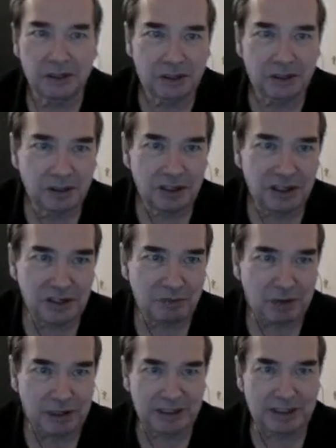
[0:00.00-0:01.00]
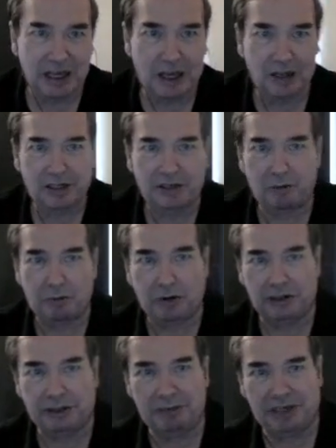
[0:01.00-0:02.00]
Well, let's face it, Liverpool
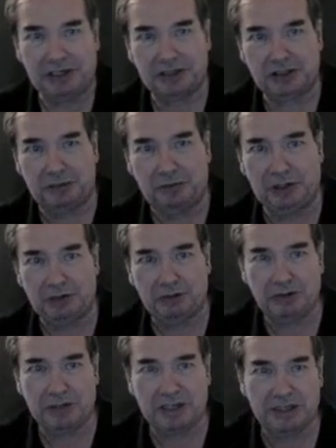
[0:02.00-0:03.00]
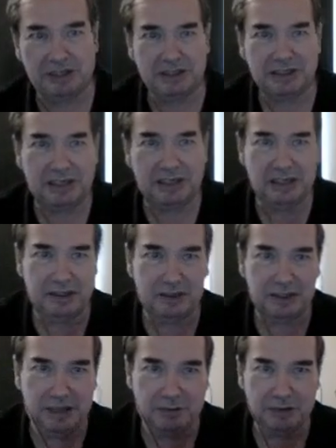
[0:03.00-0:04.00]
only managed 2-0 against
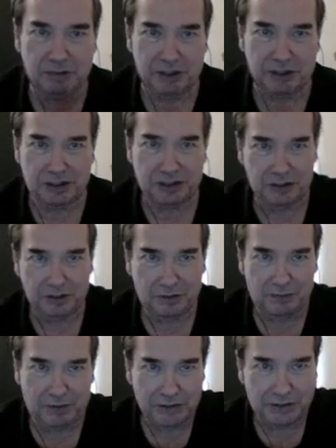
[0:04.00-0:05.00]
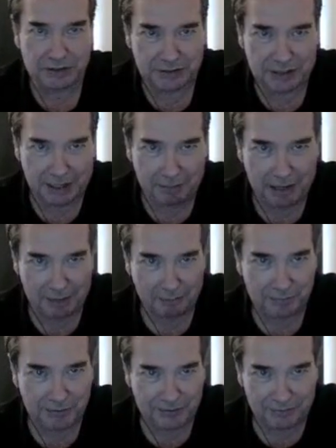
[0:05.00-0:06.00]
Ipswich, who've only just come up.
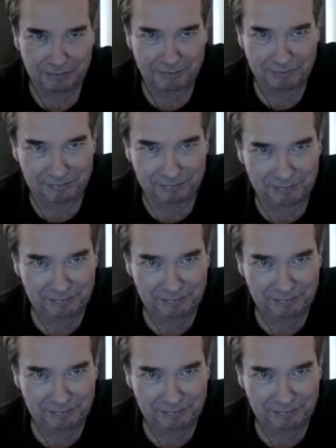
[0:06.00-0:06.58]
So, and